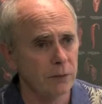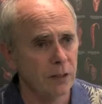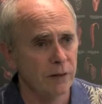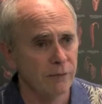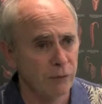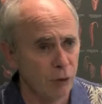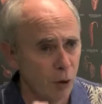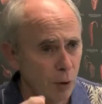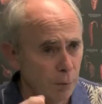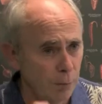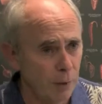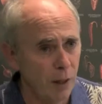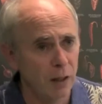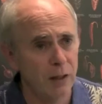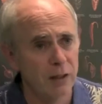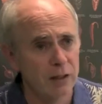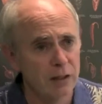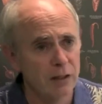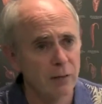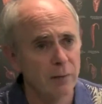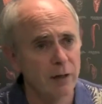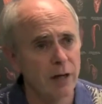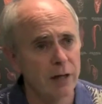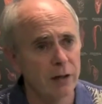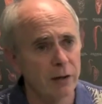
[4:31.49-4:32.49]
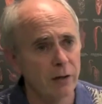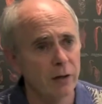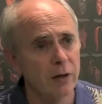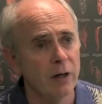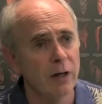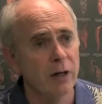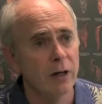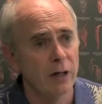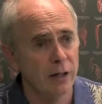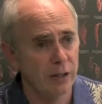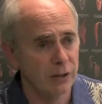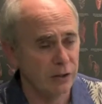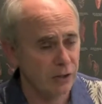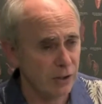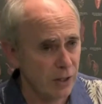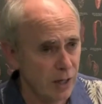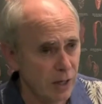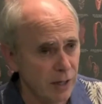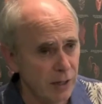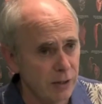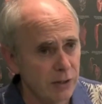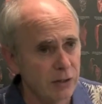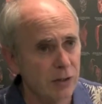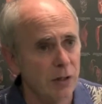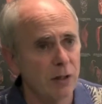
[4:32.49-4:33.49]
If you're a policymaker in
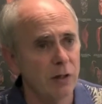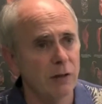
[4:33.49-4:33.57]
science,